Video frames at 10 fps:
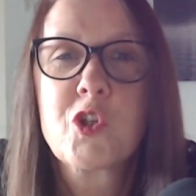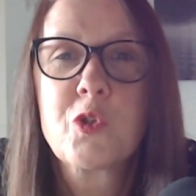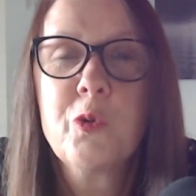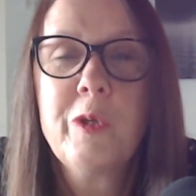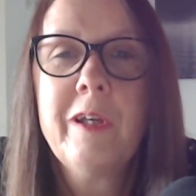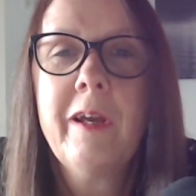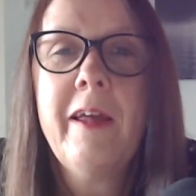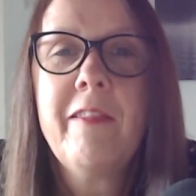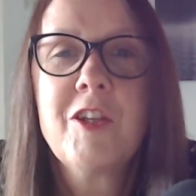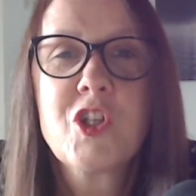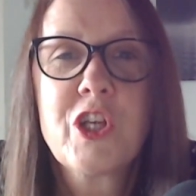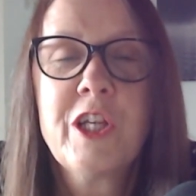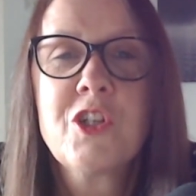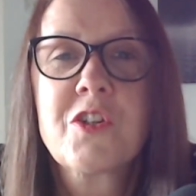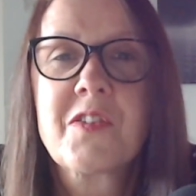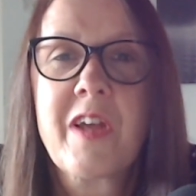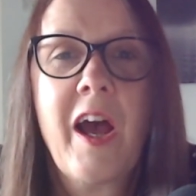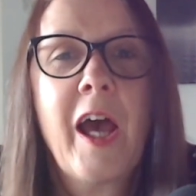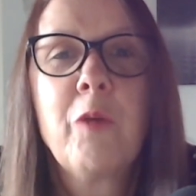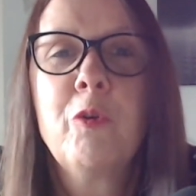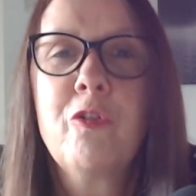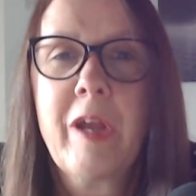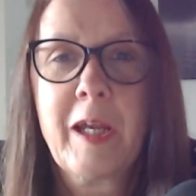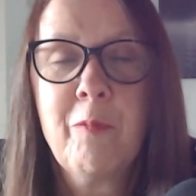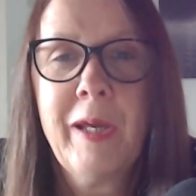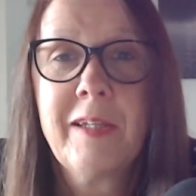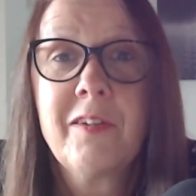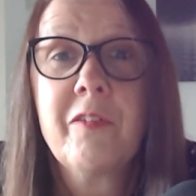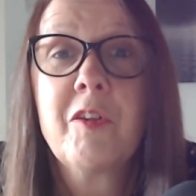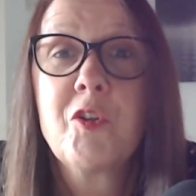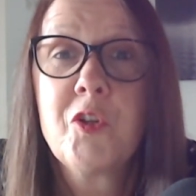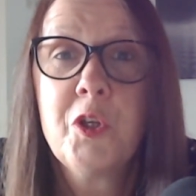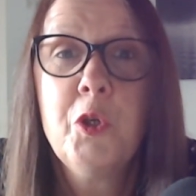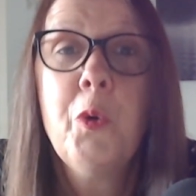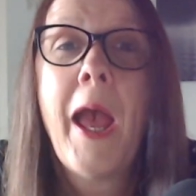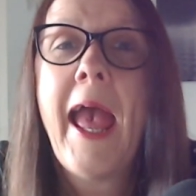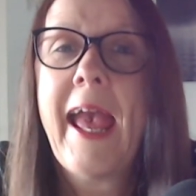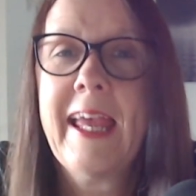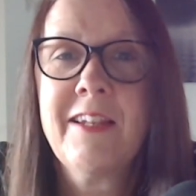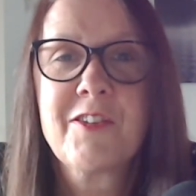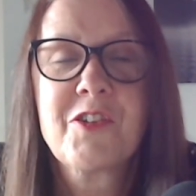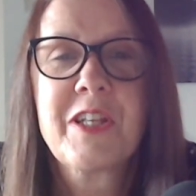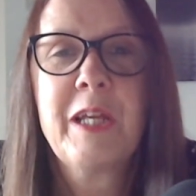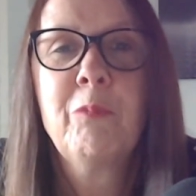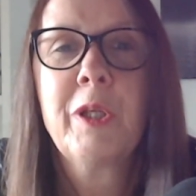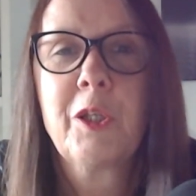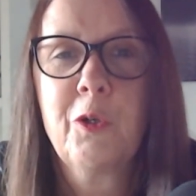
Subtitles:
show you the changes that I would recommend to the two entertainment